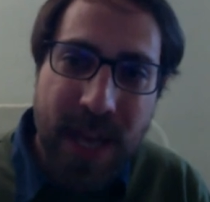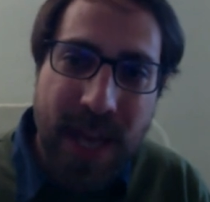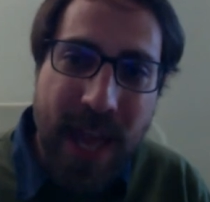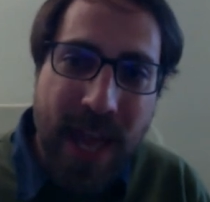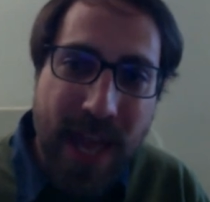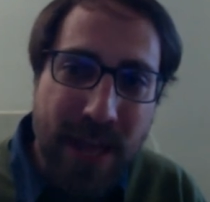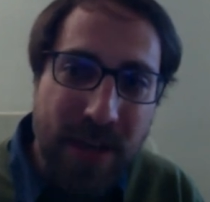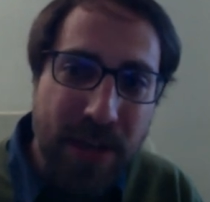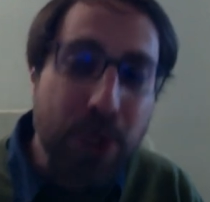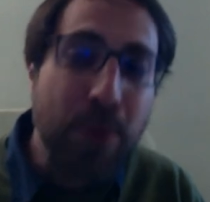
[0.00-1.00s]

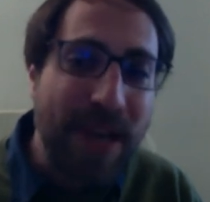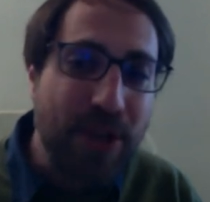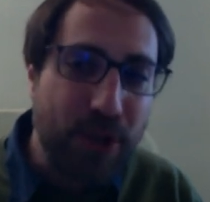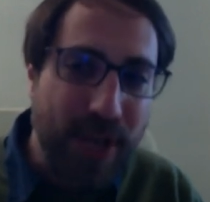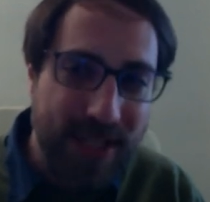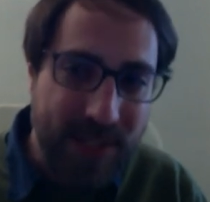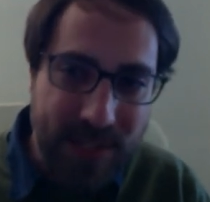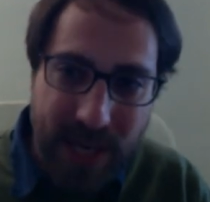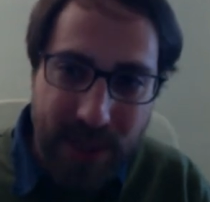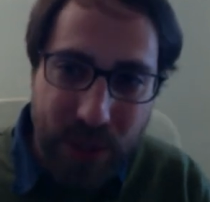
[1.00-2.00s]
And you mentioned
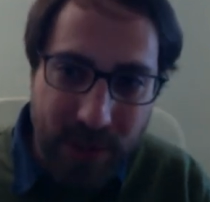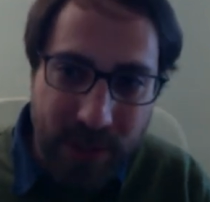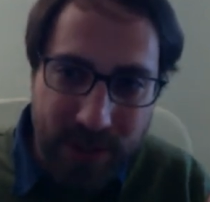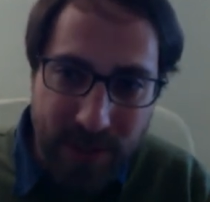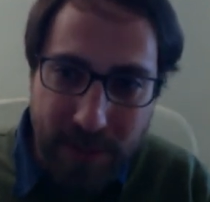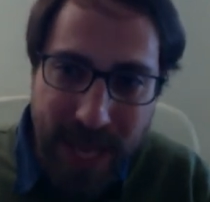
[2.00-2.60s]
existentialism,